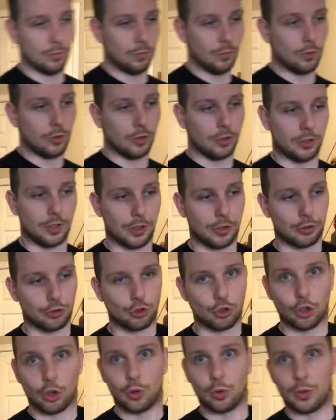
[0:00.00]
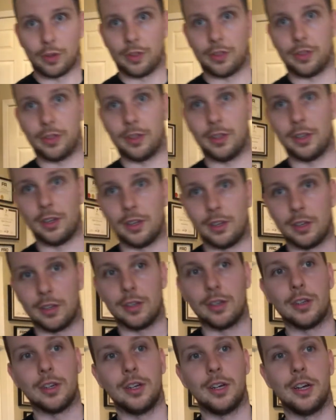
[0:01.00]
There's another joke
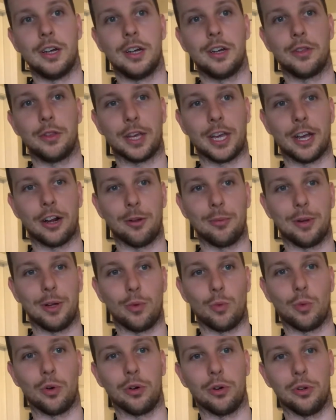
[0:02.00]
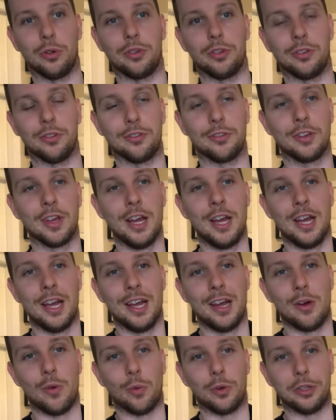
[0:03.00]
in the kettlebell world is
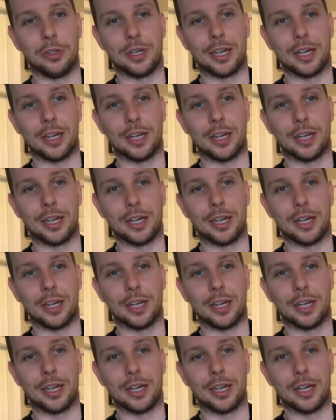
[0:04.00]
when you